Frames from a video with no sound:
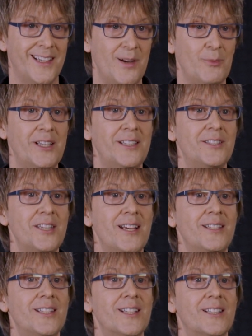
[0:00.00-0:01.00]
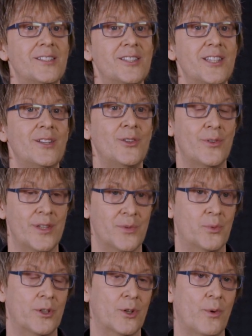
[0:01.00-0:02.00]
and we intend to continue
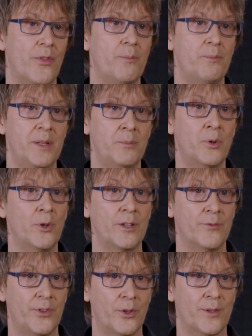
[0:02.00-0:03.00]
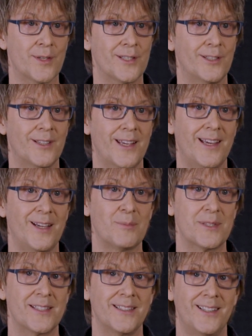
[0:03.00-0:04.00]
this work with a pinpoint focus on
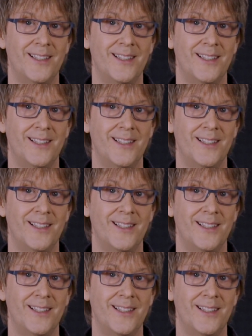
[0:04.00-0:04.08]
games.